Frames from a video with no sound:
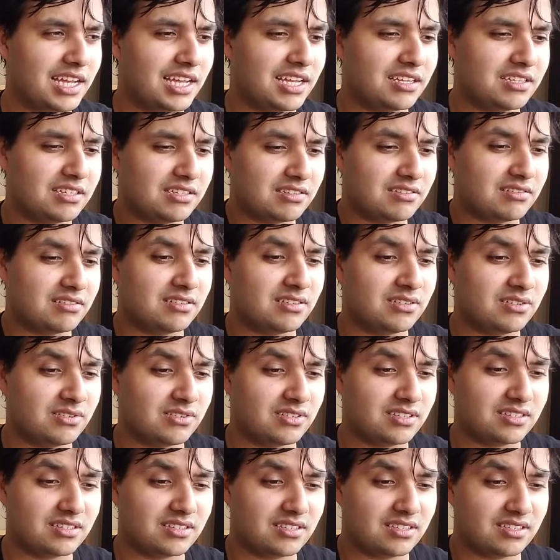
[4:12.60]
I don't know,
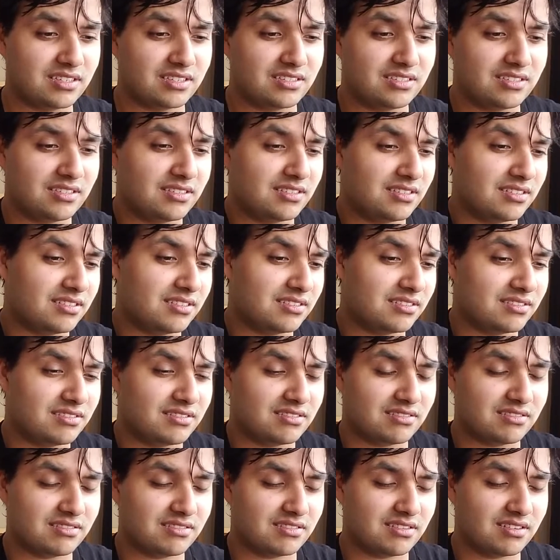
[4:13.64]
I did
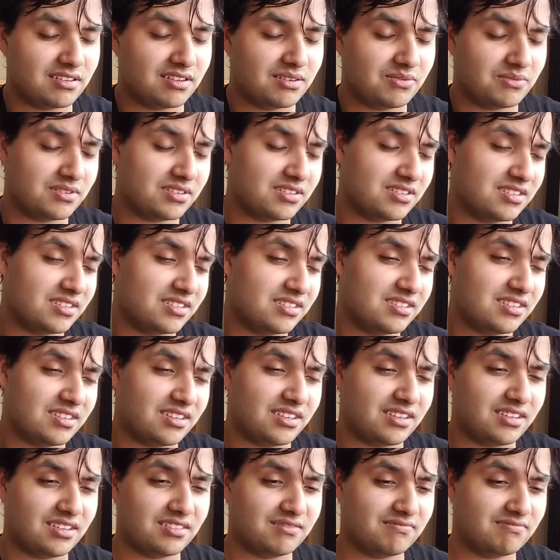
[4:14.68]
this, I went on a
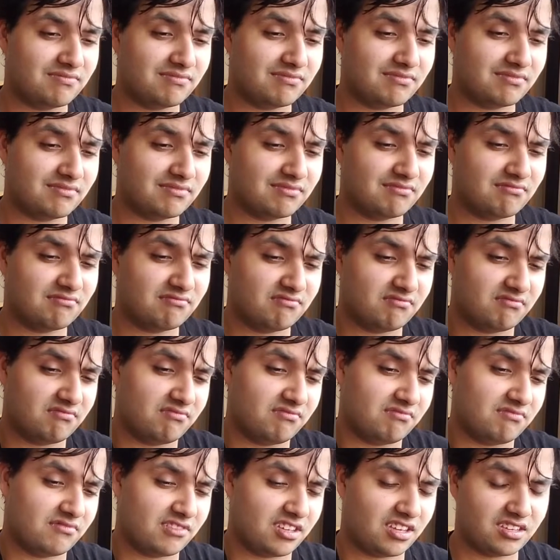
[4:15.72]
date,
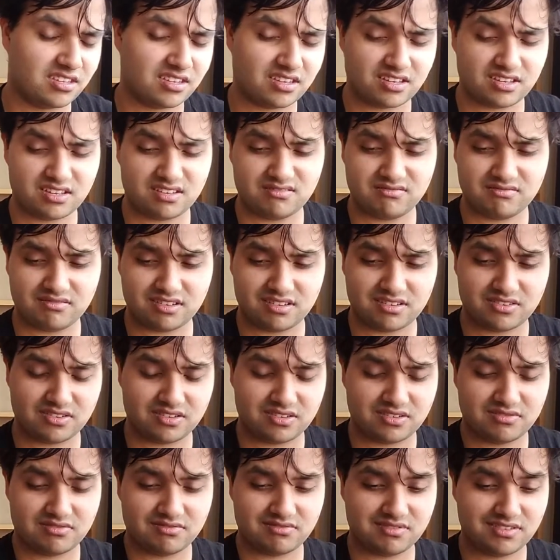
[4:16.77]
I don't
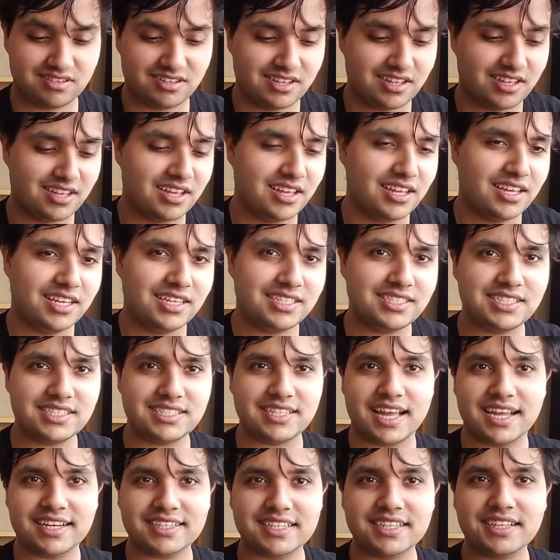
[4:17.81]
know. He's
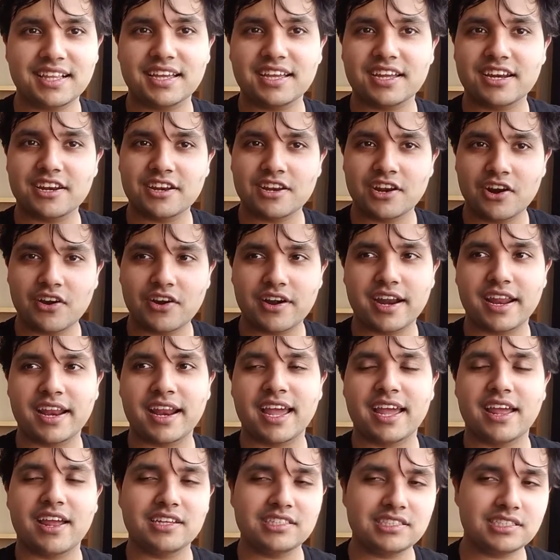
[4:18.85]
just acting like a nerd, and
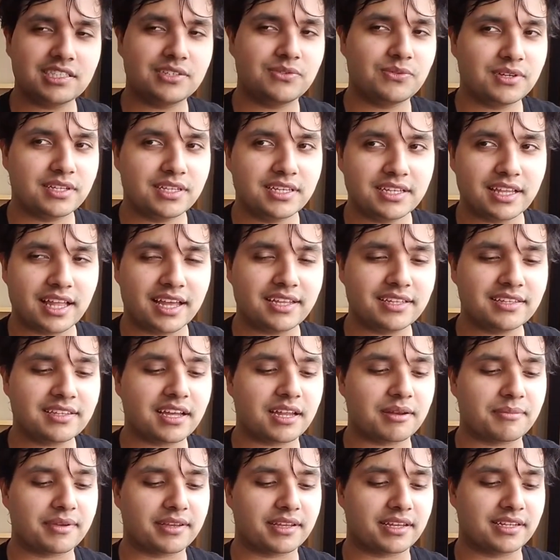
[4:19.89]
I actually really like
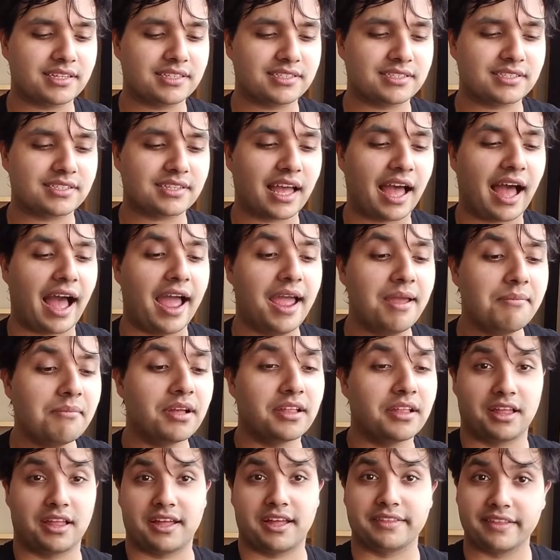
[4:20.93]
that, because I'm
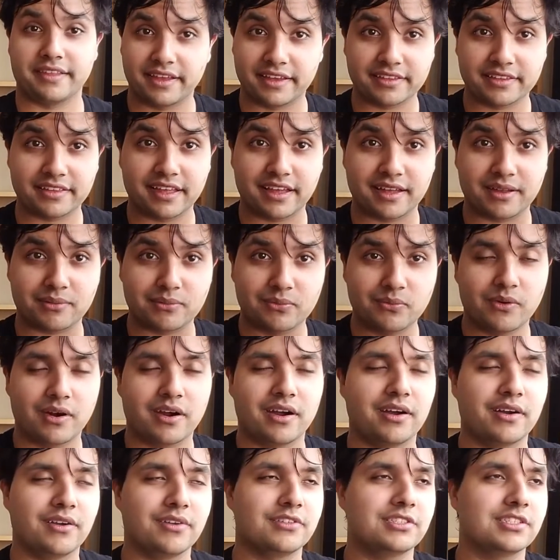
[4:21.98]
a lot like that,
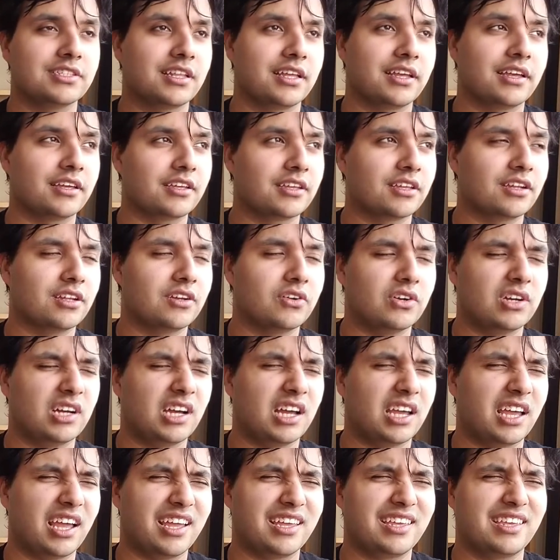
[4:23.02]
where it's like, you know,
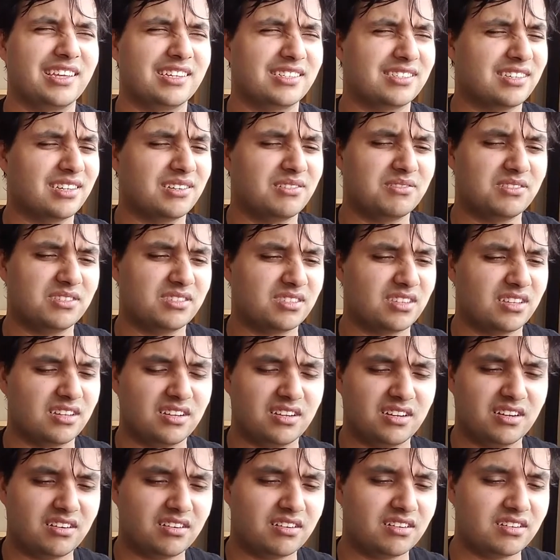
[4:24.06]
I guess I was
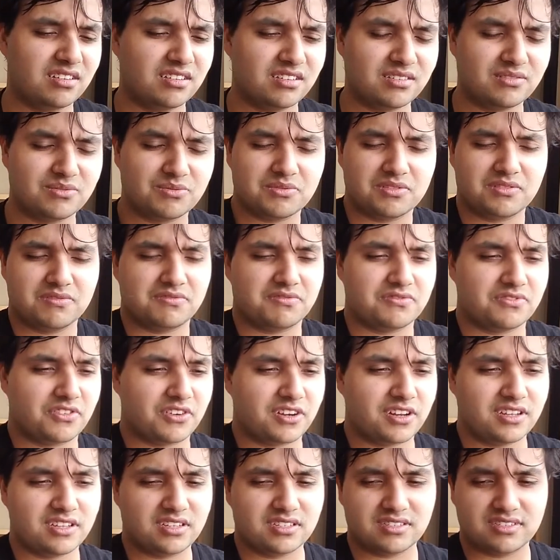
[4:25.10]
there, I was with a
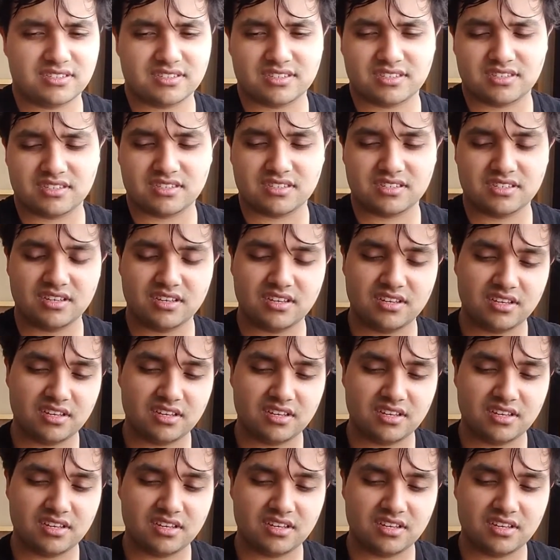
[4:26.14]
friend, and